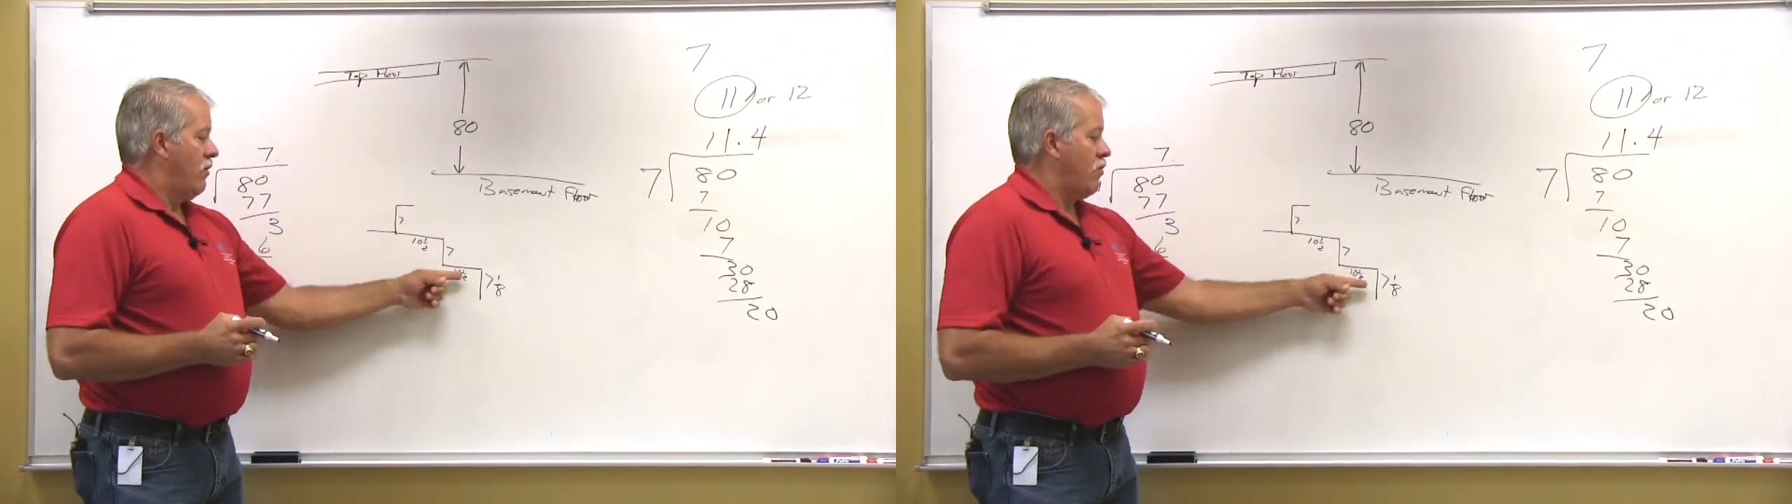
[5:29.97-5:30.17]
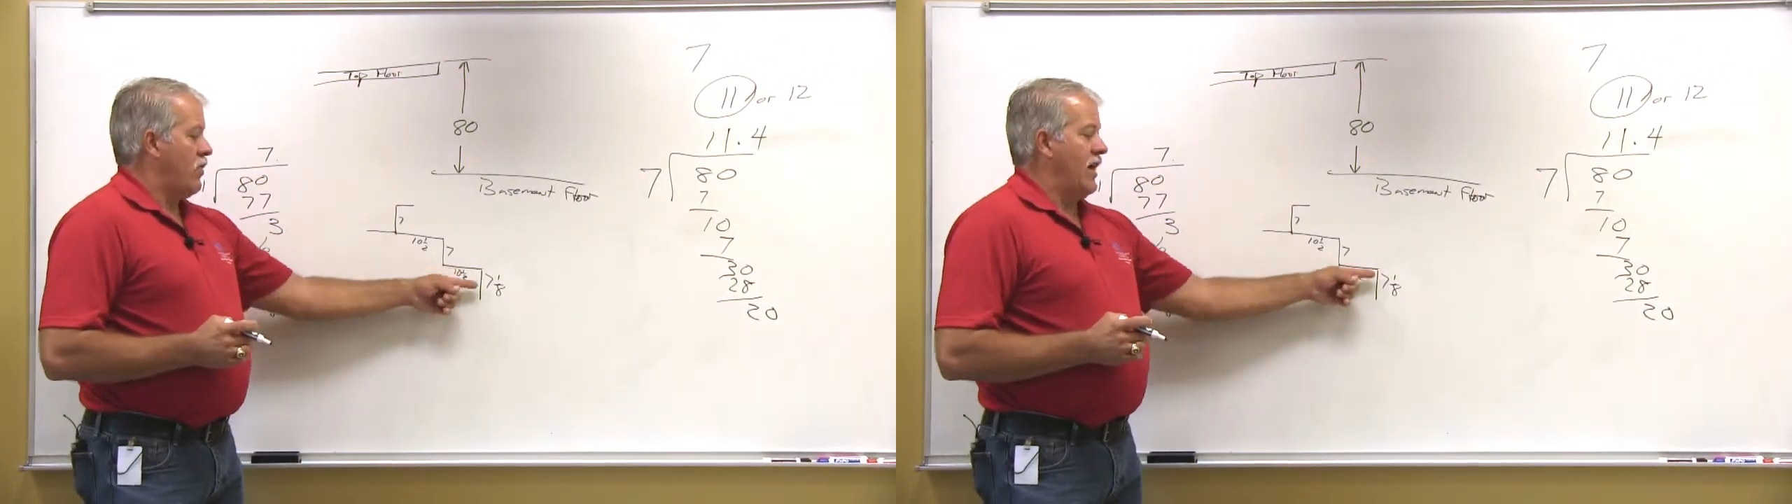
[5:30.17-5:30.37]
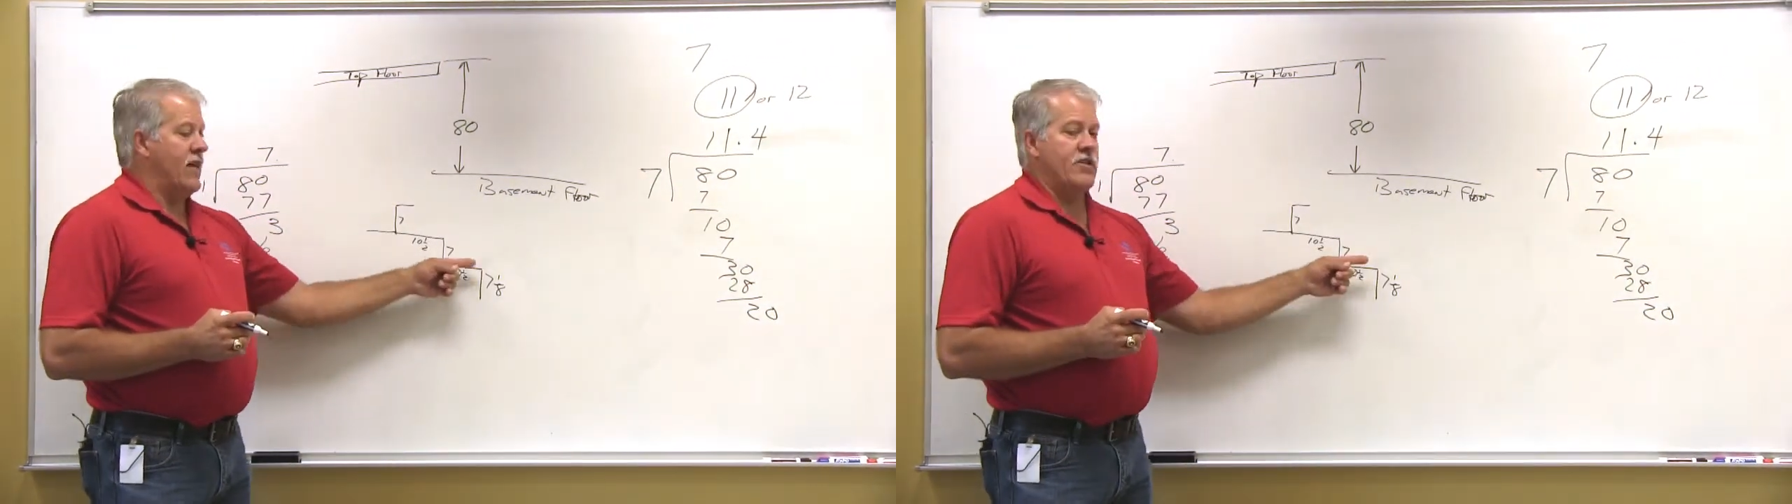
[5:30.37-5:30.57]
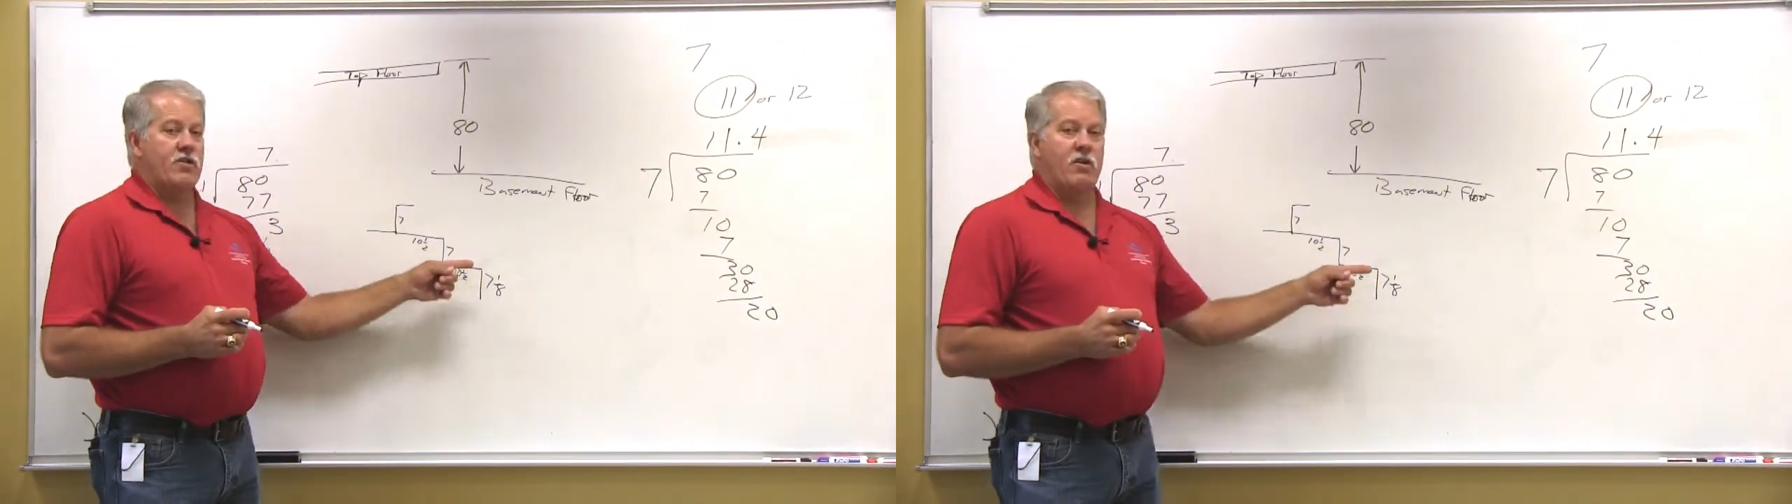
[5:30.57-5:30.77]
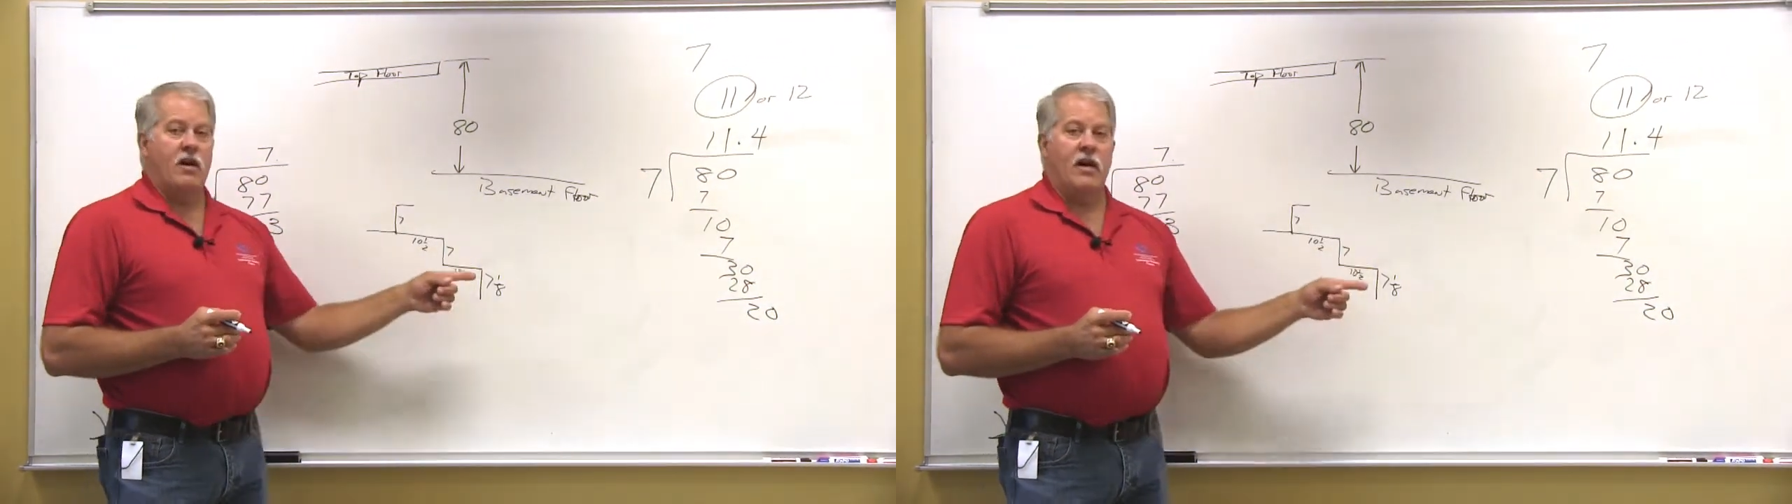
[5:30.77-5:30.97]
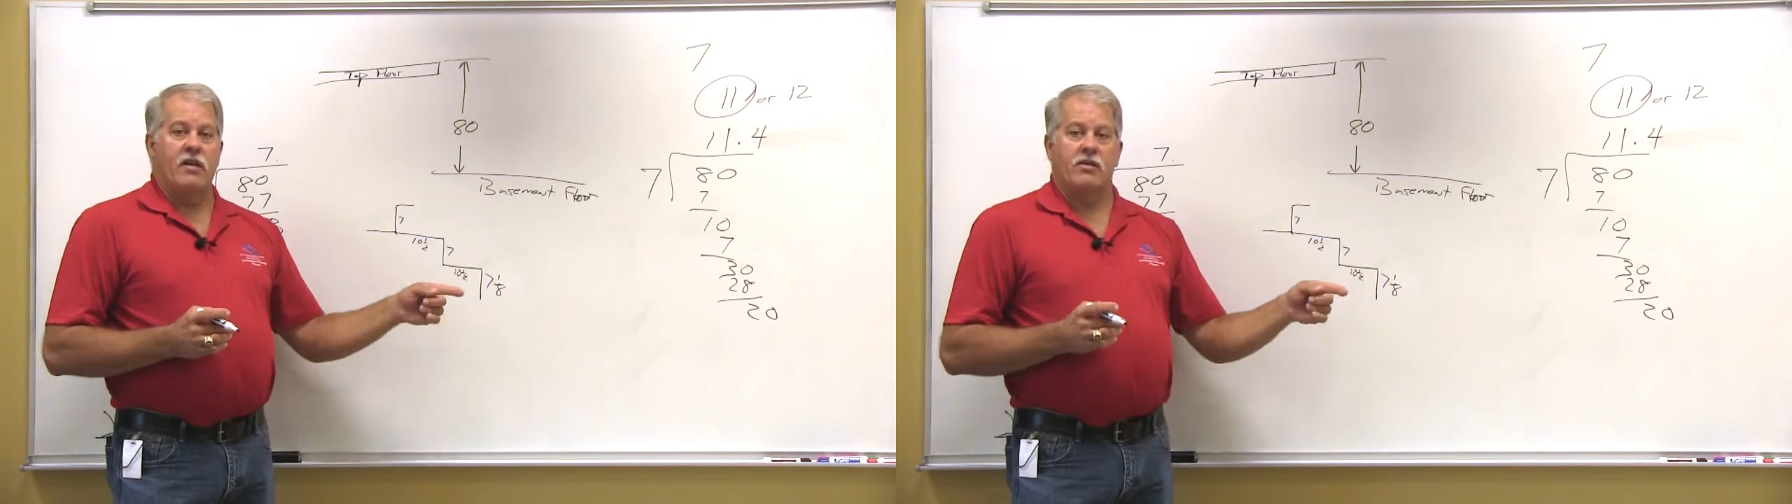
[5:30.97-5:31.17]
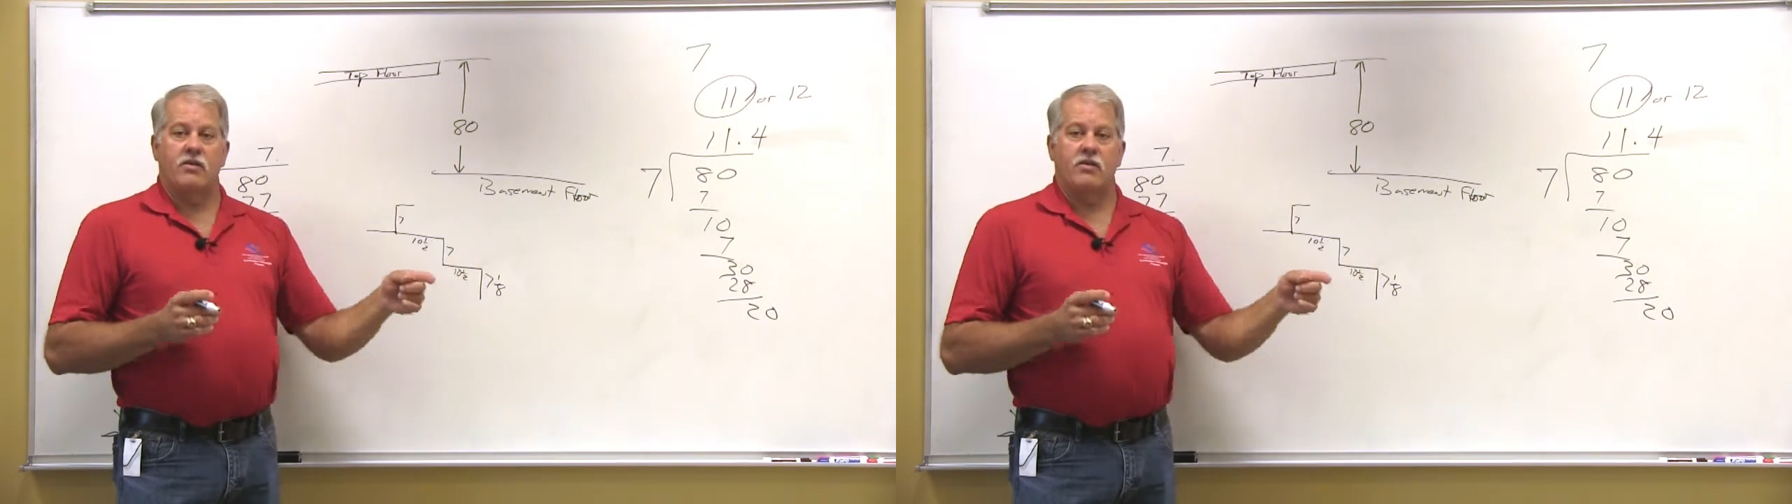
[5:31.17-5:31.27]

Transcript: riser height